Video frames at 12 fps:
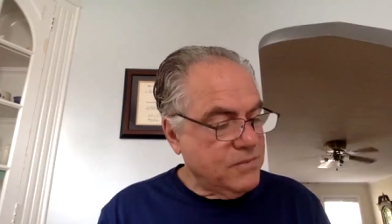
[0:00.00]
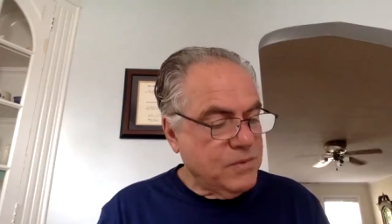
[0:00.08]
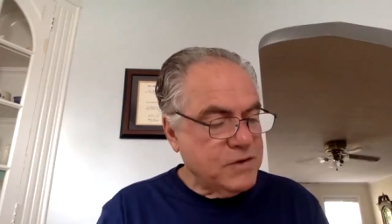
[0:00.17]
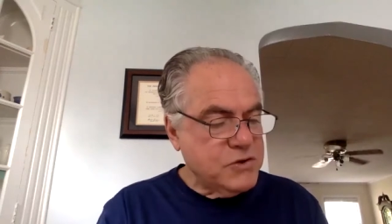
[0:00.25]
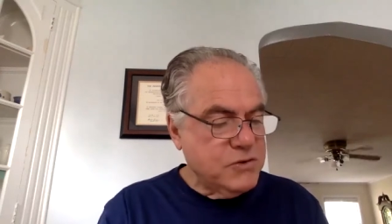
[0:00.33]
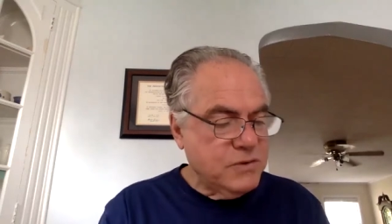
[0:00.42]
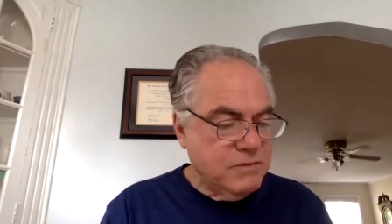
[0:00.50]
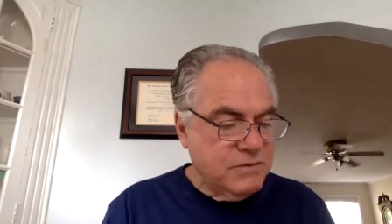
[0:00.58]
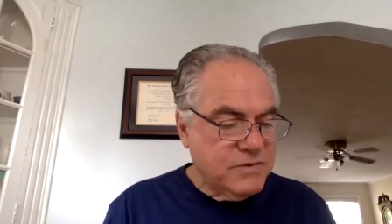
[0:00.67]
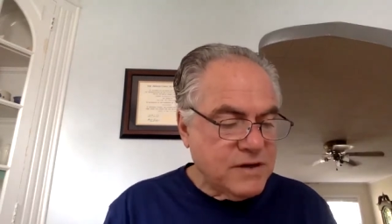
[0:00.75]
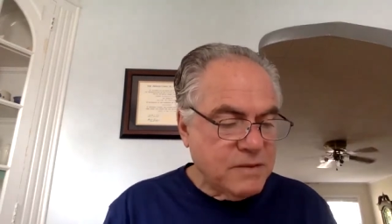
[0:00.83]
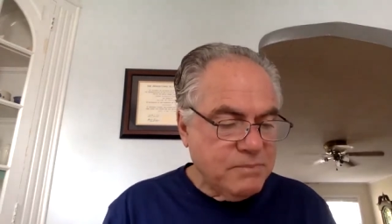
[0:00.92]
once you
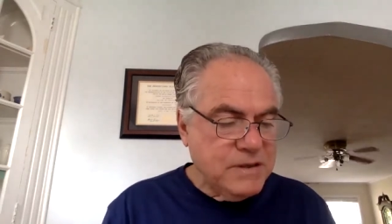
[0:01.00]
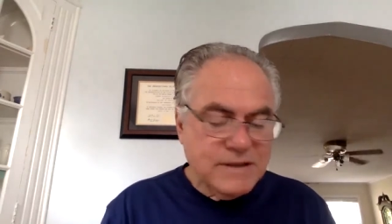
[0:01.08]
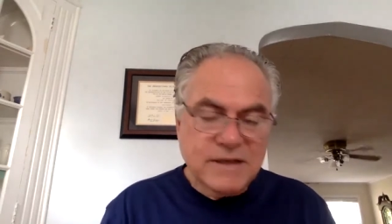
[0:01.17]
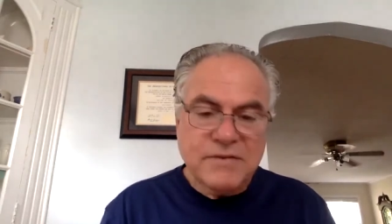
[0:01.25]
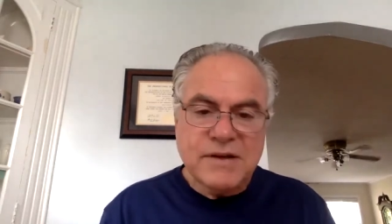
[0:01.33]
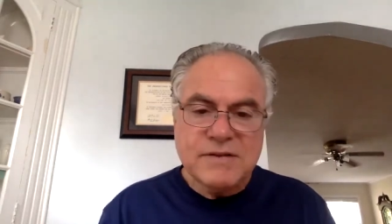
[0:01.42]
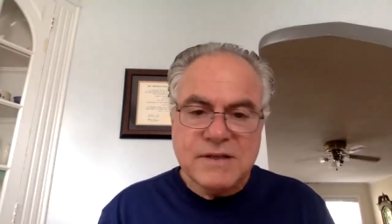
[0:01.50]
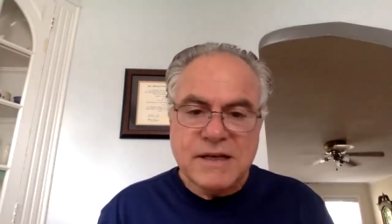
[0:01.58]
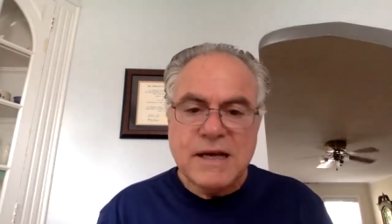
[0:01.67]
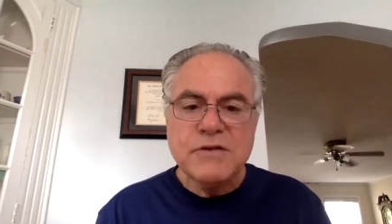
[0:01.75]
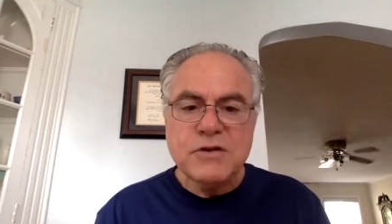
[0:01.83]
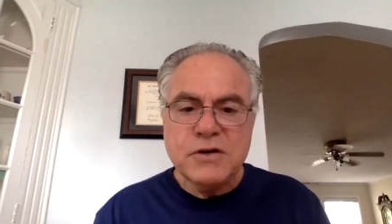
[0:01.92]
start piecing things
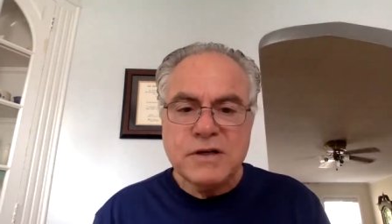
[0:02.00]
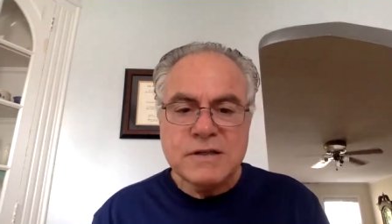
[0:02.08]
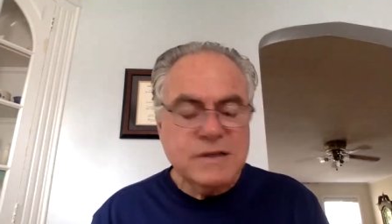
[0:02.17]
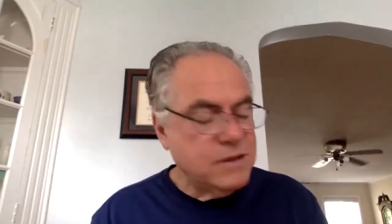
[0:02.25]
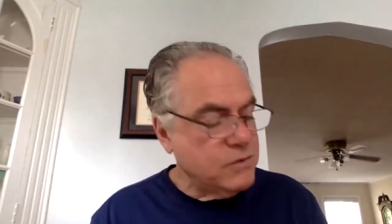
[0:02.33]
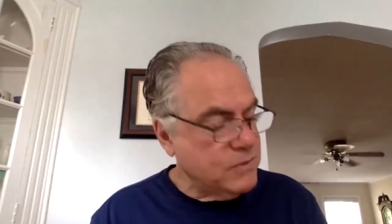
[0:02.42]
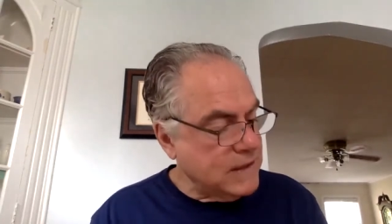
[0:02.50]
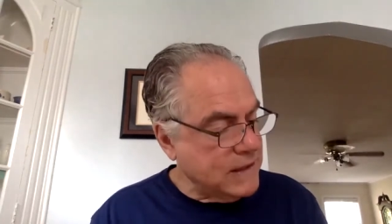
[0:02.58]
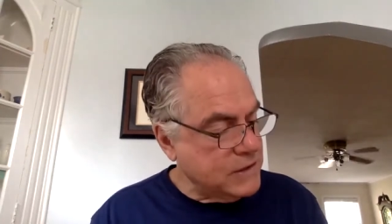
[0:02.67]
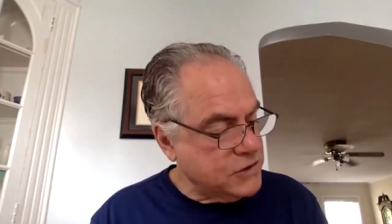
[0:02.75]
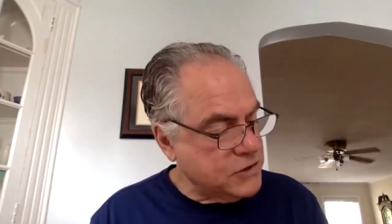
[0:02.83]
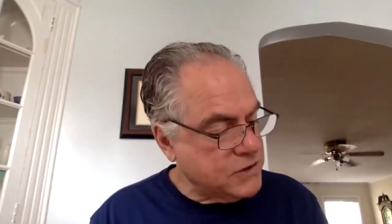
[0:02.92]
together, you can see the
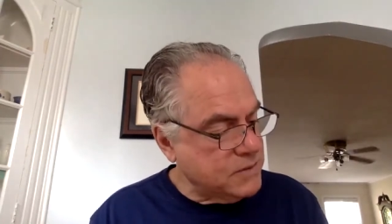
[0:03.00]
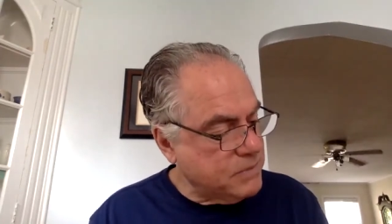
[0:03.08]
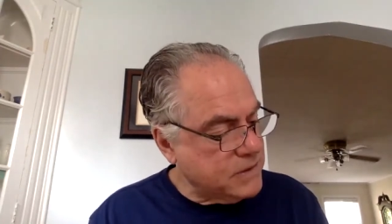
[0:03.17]
relationship.